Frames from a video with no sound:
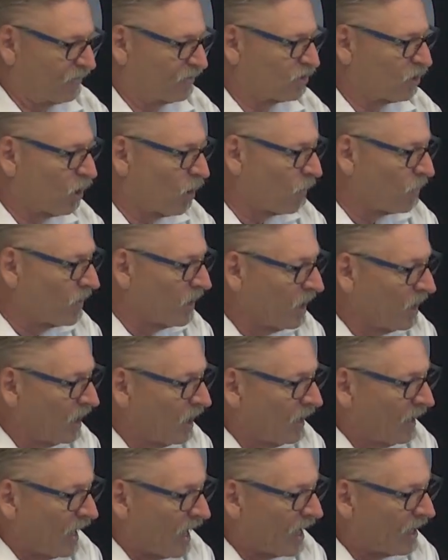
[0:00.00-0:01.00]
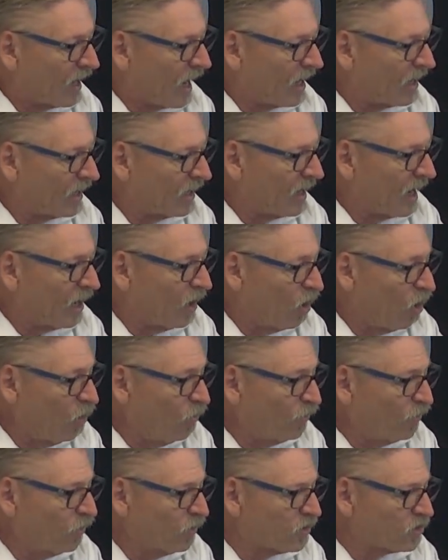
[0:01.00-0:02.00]
So, and I, and I
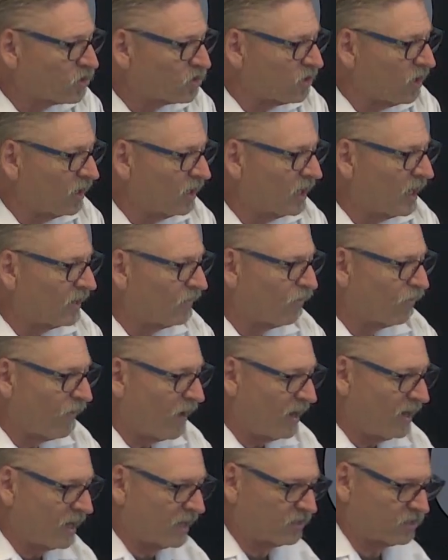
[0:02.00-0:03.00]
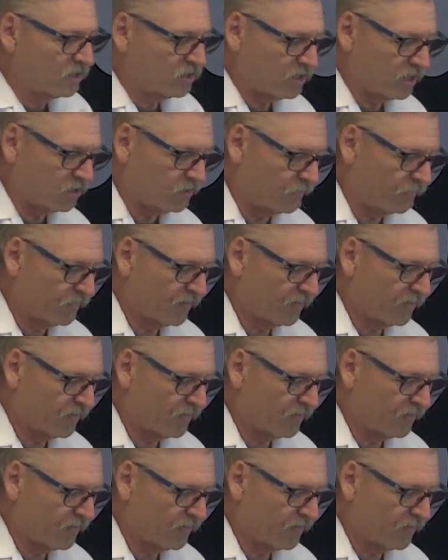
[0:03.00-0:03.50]
hope through this study on finances that,